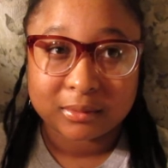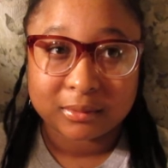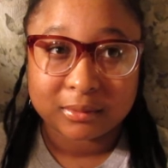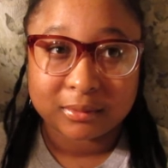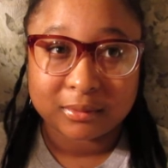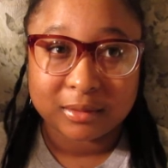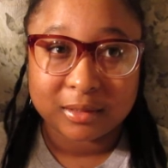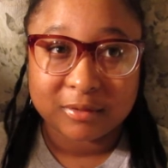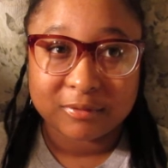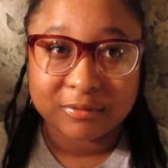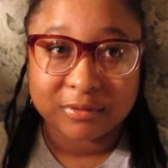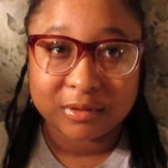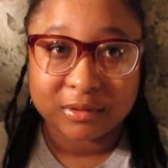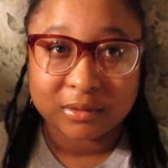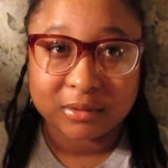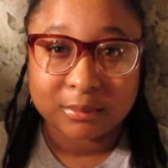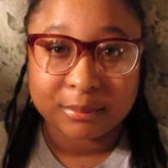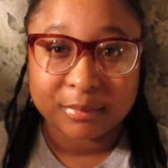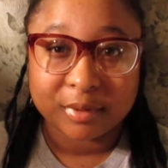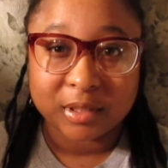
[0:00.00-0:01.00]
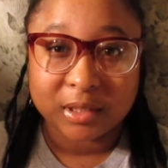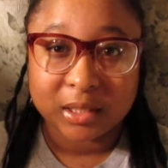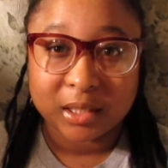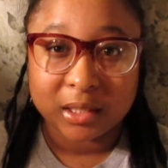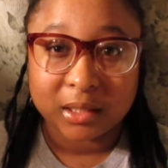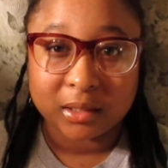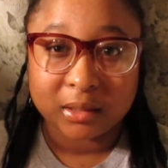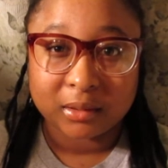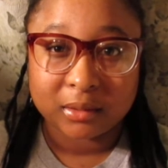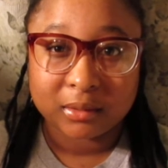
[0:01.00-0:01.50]
11th
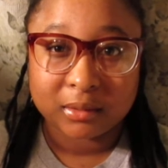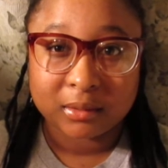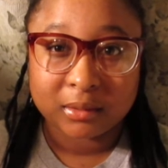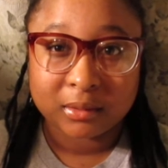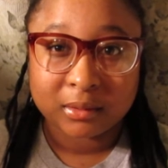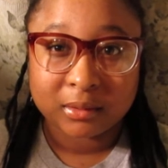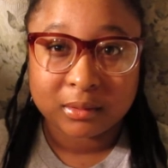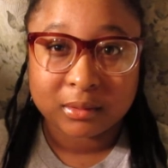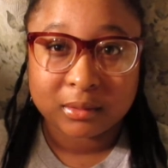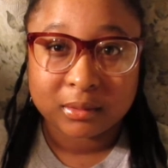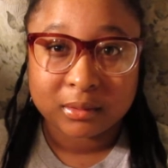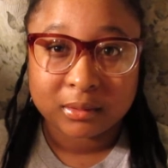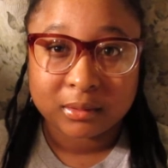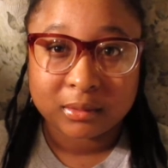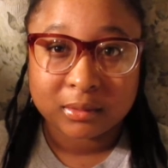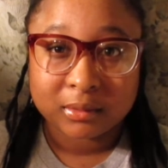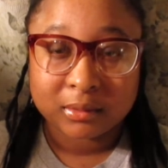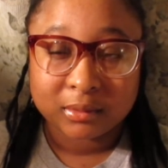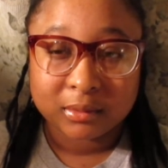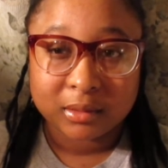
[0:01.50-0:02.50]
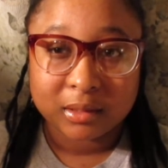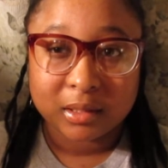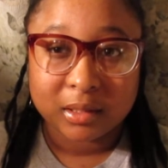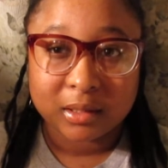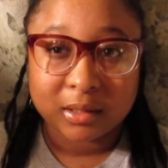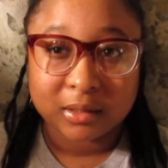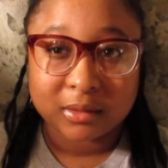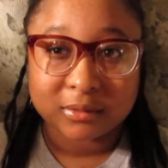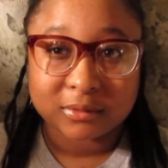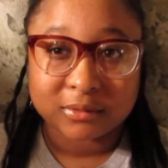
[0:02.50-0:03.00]
Monday.
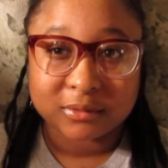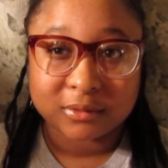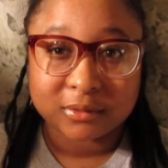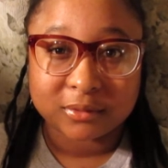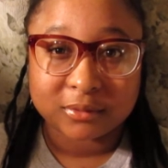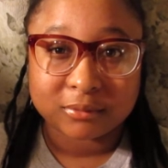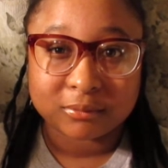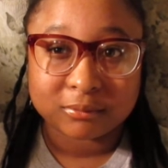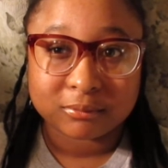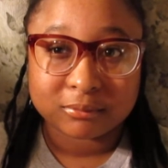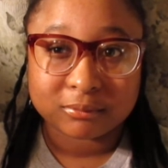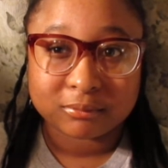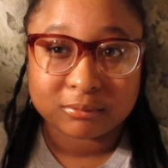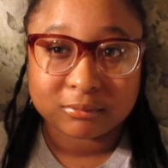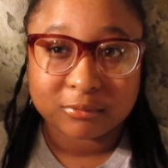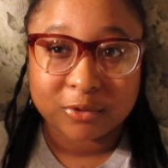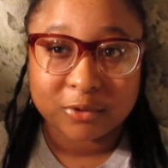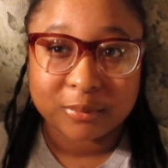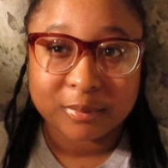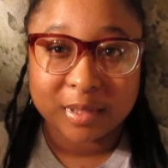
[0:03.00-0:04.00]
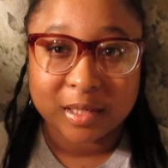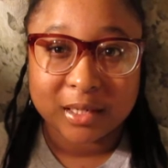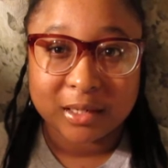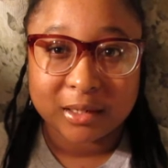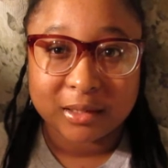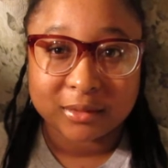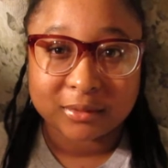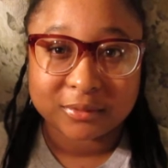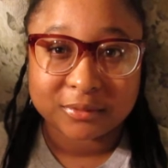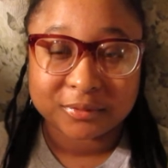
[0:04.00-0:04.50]
Yeah, so oh my
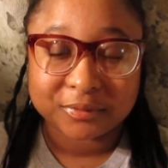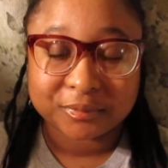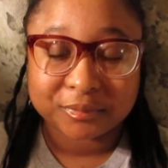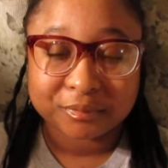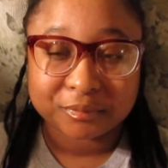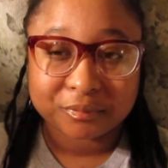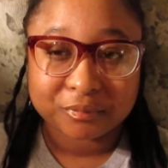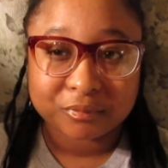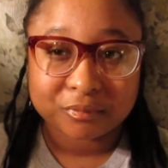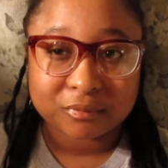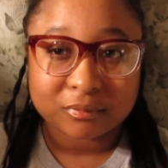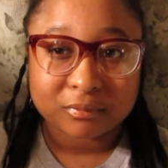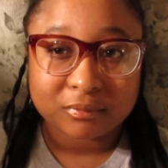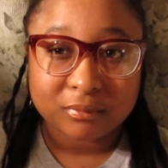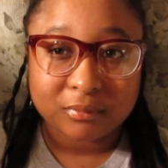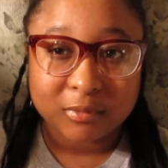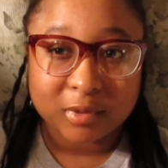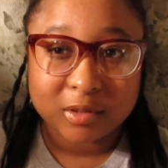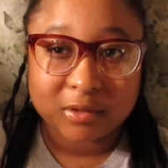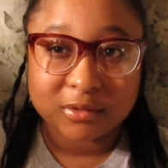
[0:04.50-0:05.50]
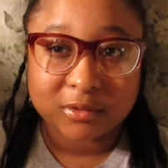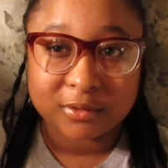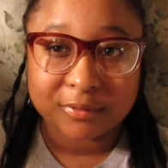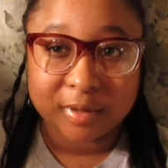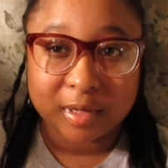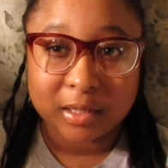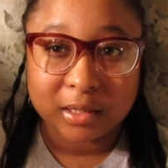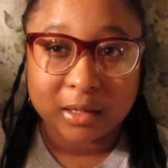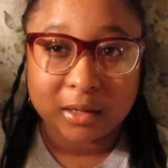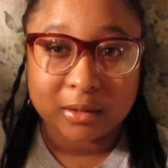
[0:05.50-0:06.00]
gosh. So
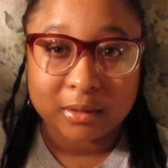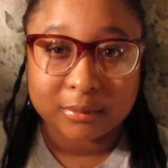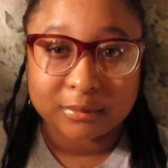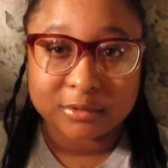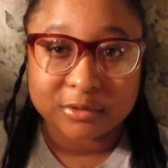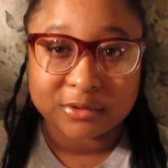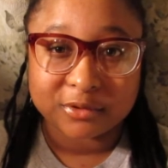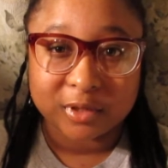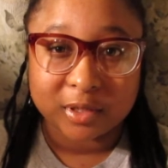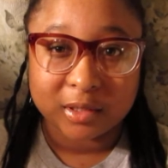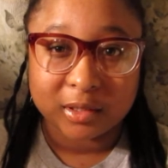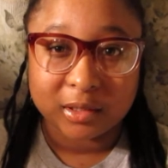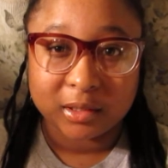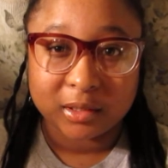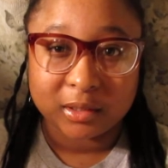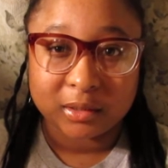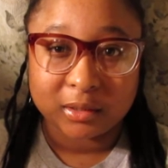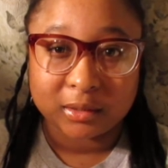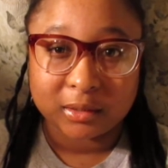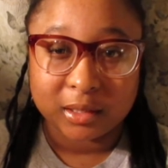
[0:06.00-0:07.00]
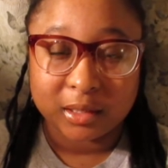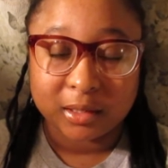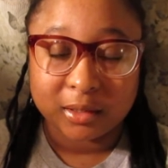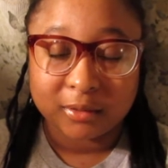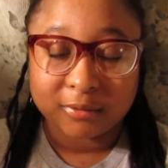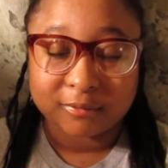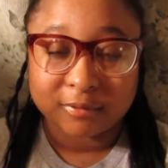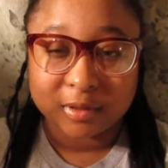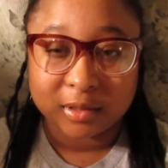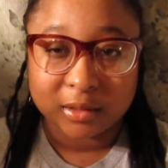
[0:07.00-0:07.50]
right now I'm just trying to get in the
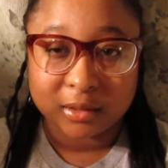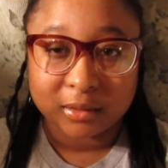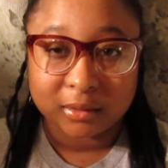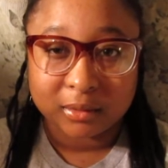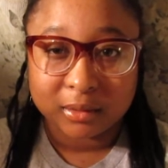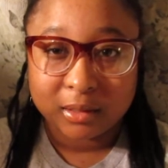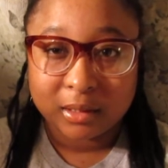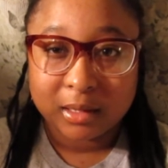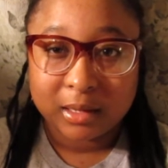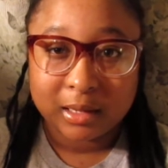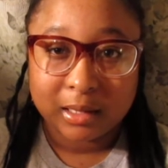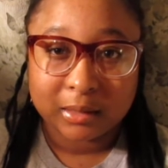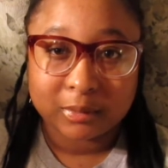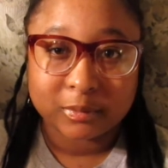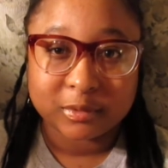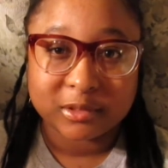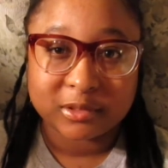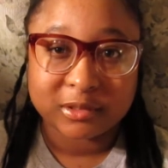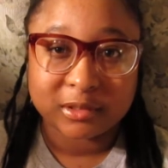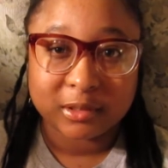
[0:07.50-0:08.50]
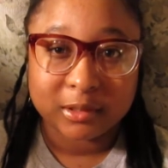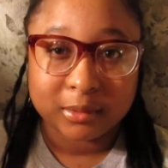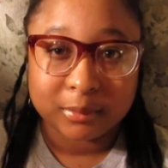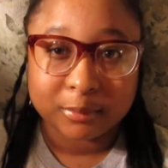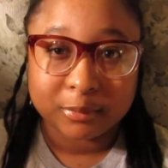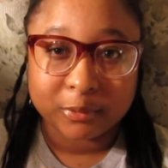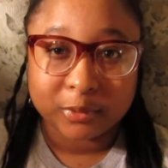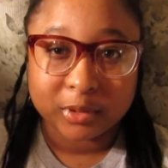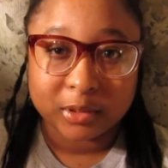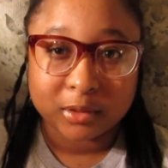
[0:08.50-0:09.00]
hang of it again. I wanted to
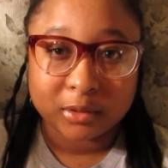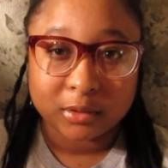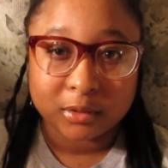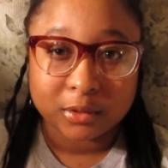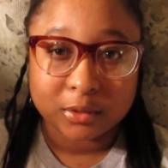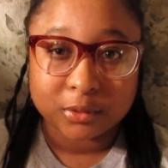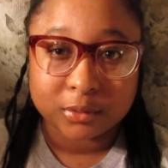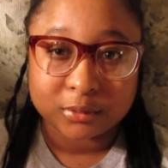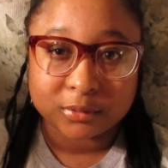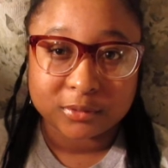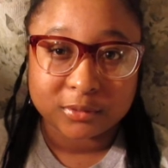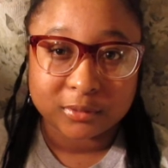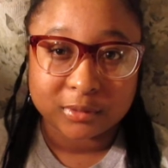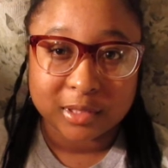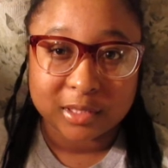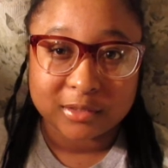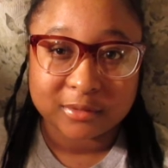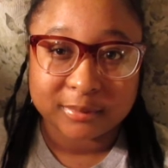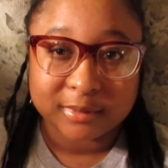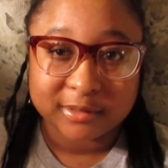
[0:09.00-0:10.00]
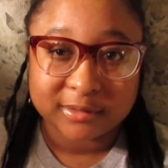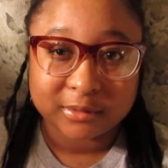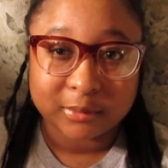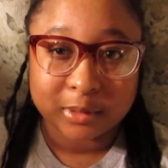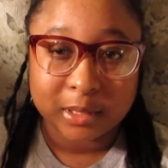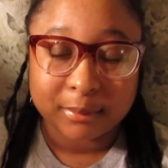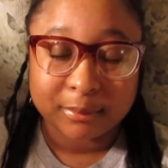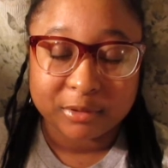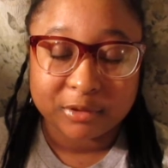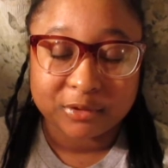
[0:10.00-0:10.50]
keep you in the know, so that's basically
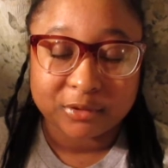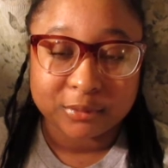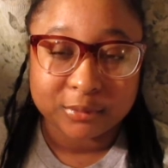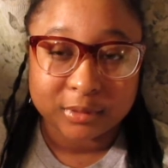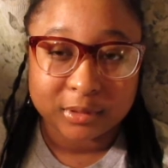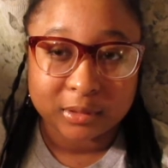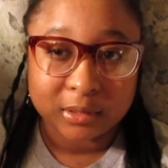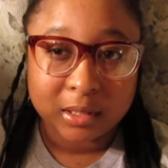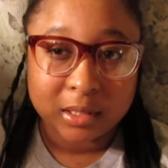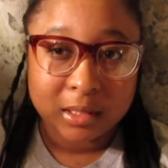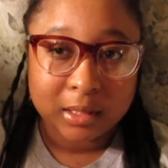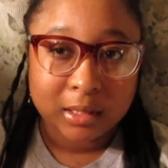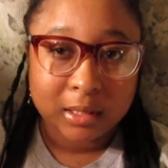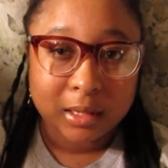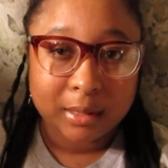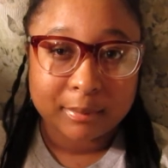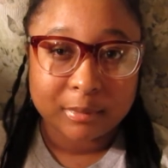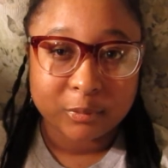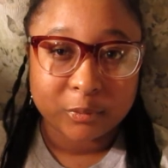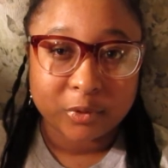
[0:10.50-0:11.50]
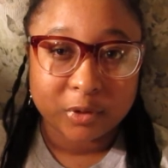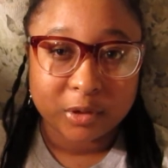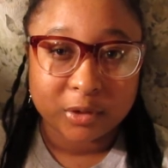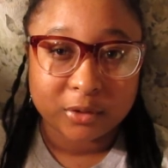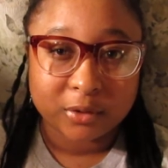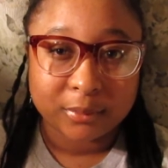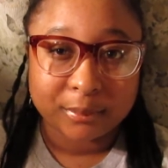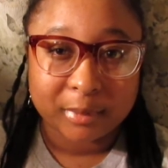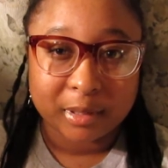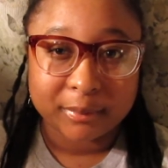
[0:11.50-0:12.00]
what I've been doing. I've been working
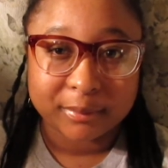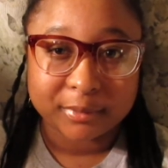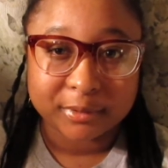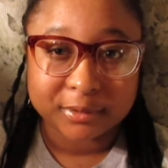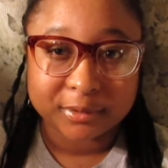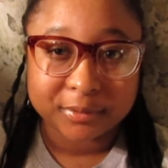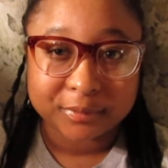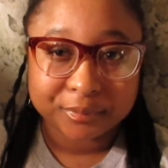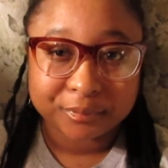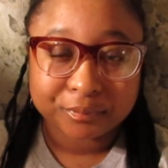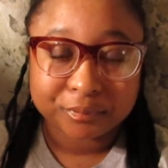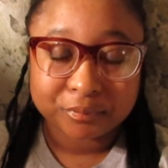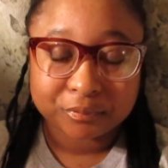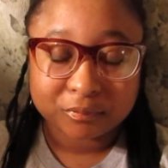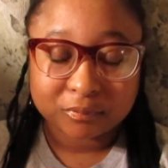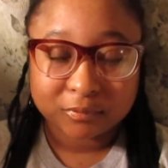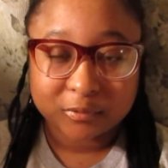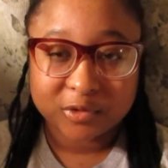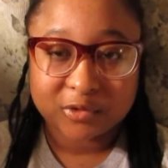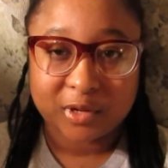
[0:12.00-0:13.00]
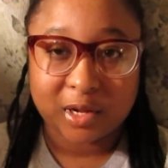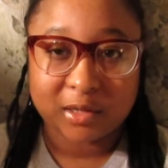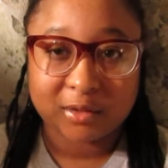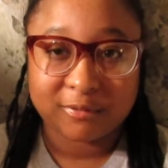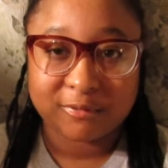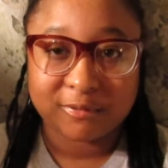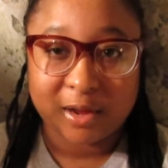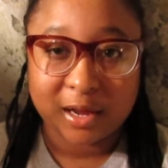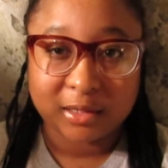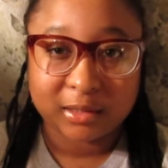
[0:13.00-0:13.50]
on my book, so I
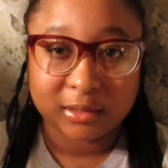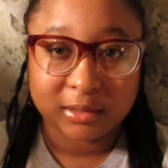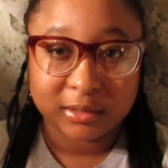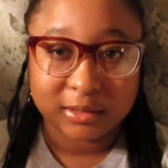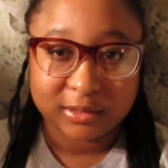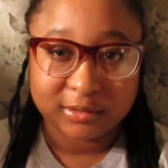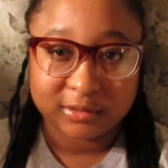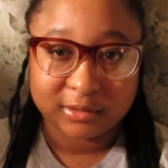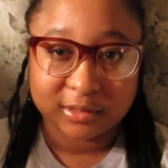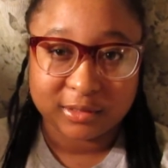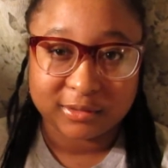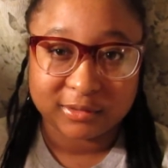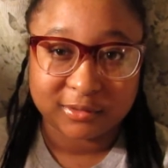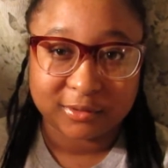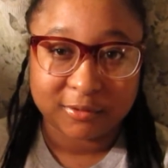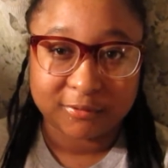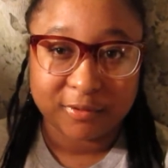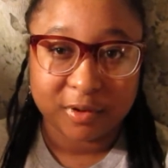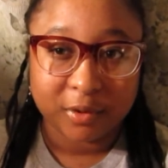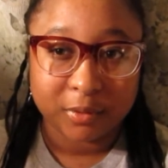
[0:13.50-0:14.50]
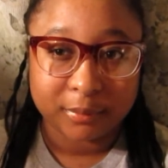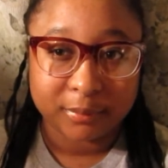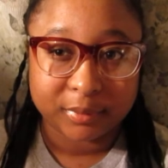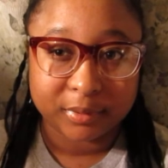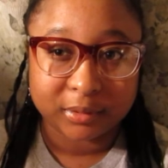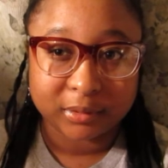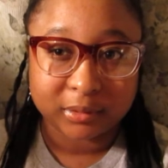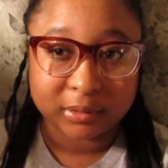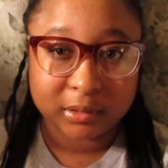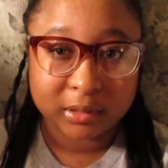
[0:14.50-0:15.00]
divided it into a self-help
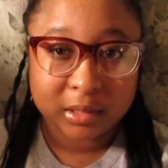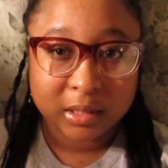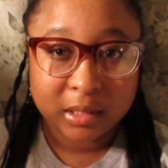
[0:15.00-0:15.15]
book,